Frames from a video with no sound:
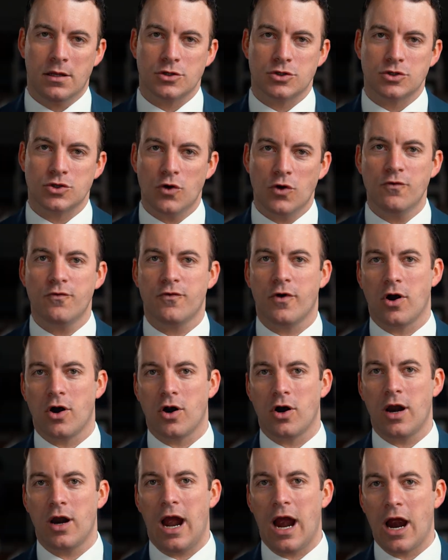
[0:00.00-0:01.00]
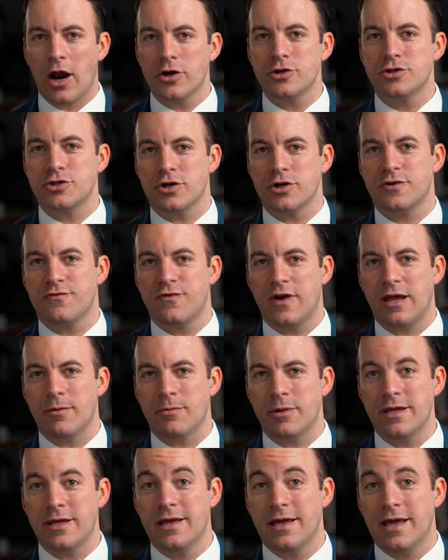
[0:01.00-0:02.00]
So far, our church
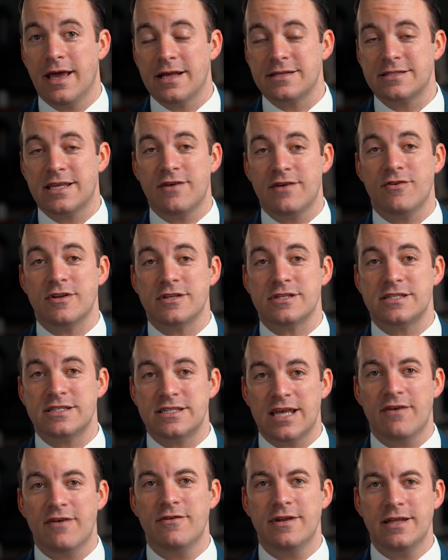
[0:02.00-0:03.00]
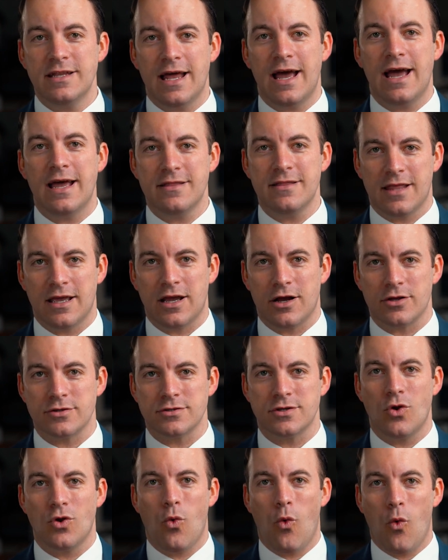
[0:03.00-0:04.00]
family has given
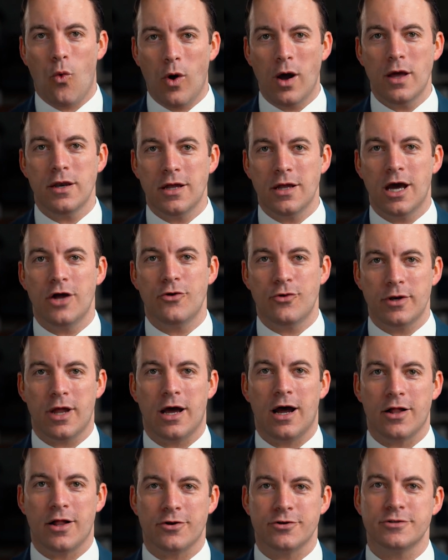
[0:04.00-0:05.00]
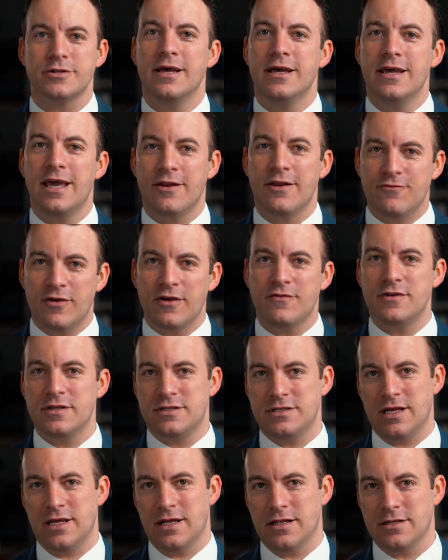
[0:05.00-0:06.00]

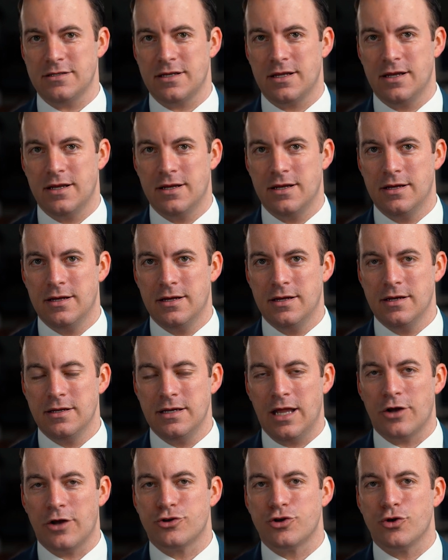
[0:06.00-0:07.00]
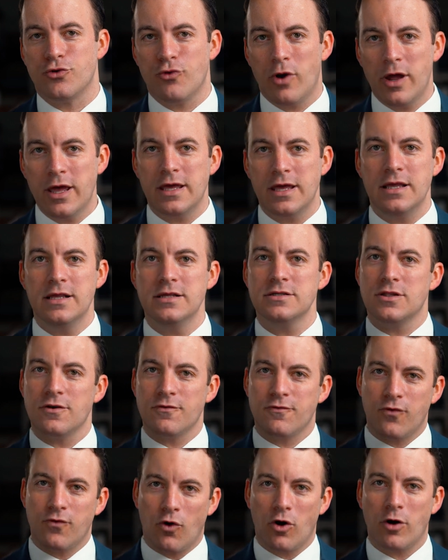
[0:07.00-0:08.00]
$79,100.50. Now, to raise the
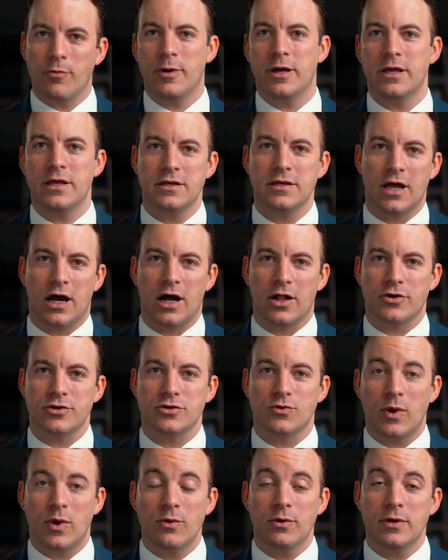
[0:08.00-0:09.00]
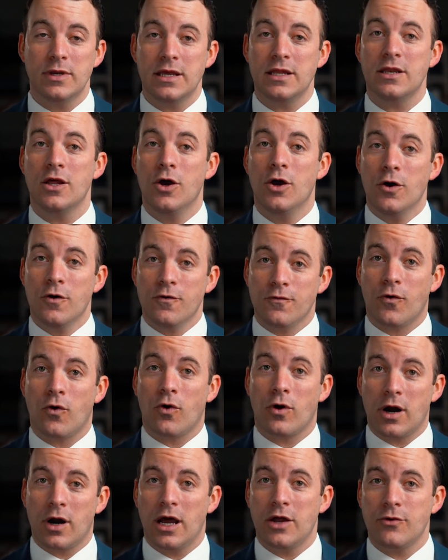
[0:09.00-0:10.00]
$4 million, we would need
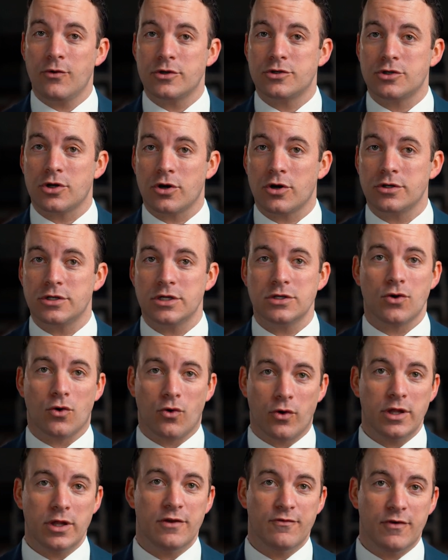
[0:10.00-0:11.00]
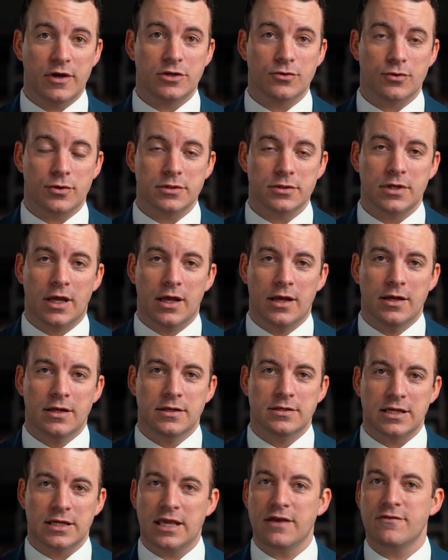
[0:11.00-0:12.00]
400 churches or individuals
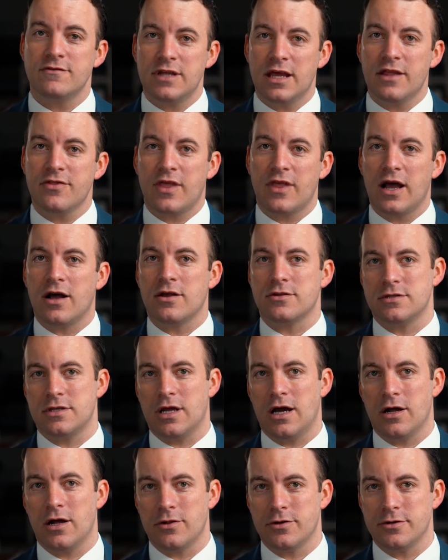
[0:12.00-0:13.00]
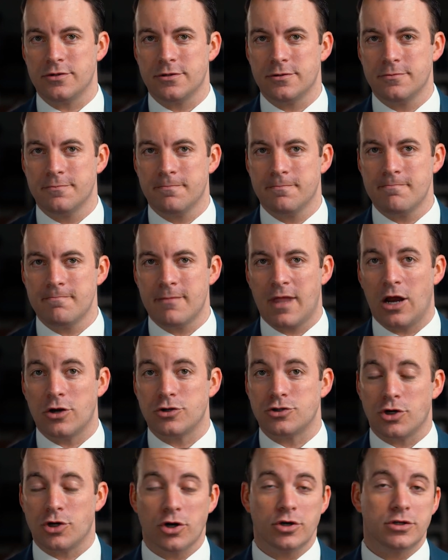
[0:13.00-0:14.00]
to give $10,000. Our
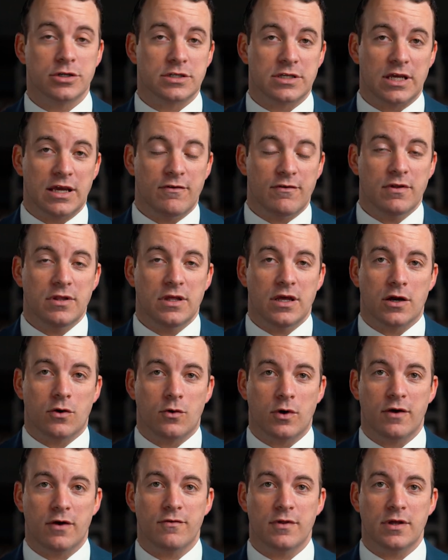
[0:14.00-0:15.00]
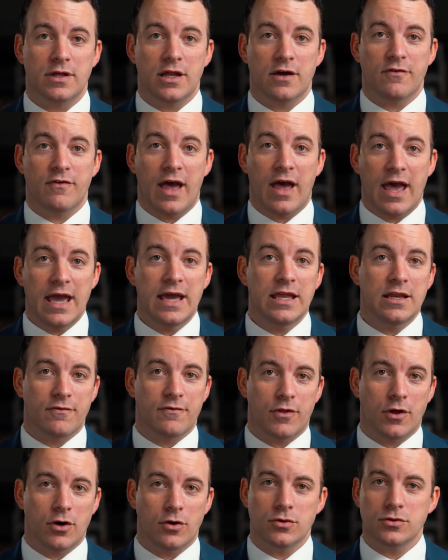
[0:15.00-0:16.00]
church has given the equivalent of 8
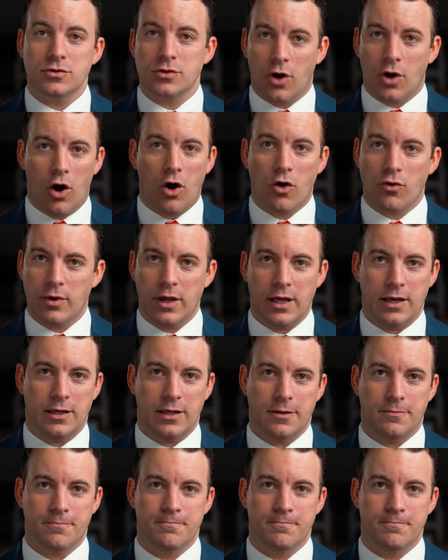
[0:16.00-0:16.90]
of those already.